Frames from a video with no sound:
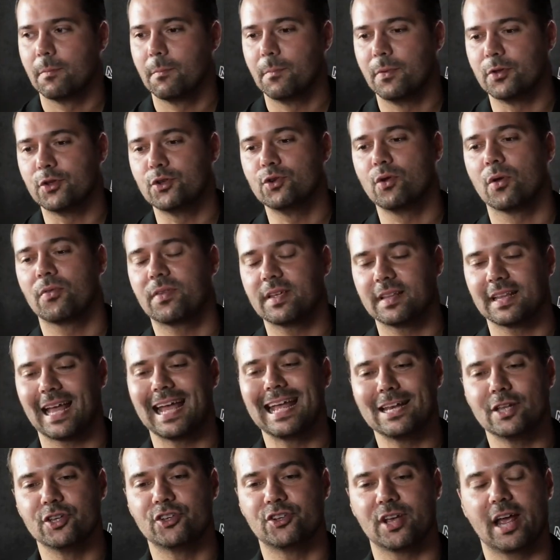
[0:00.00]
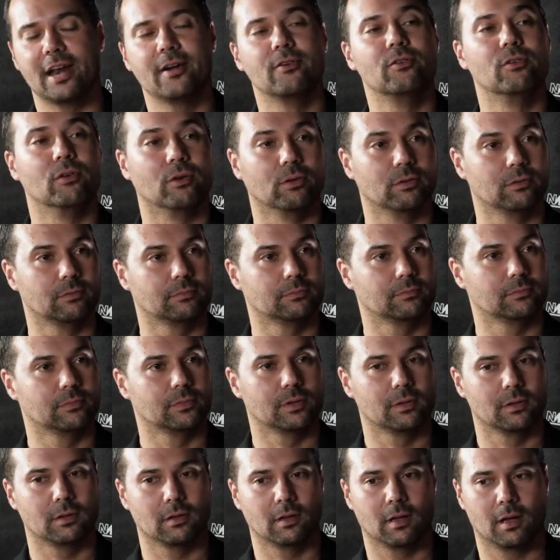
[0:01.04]
but do you not think that in general,
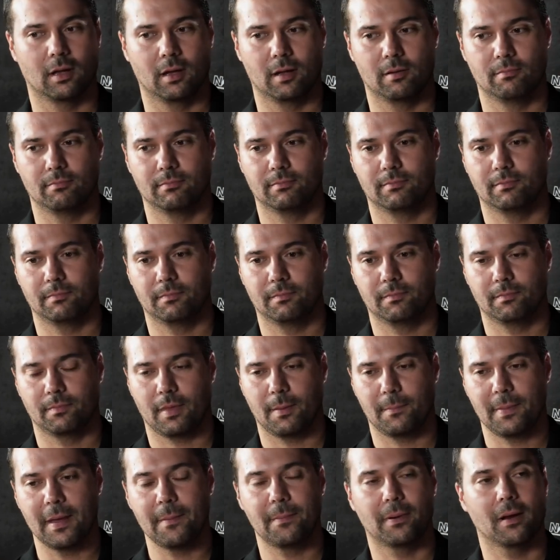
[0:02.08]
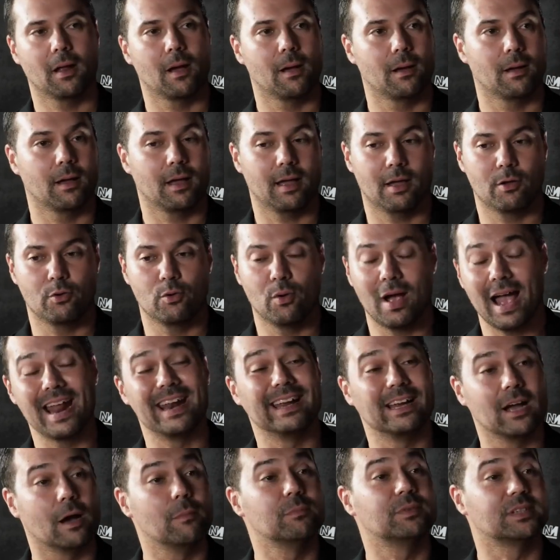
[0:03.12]
people who are
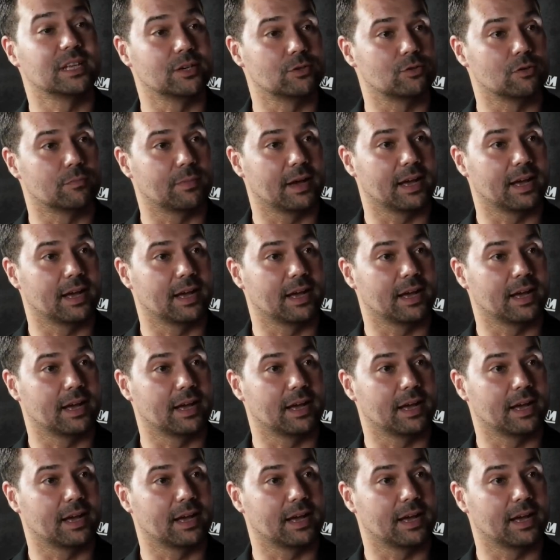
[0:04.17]
heading up central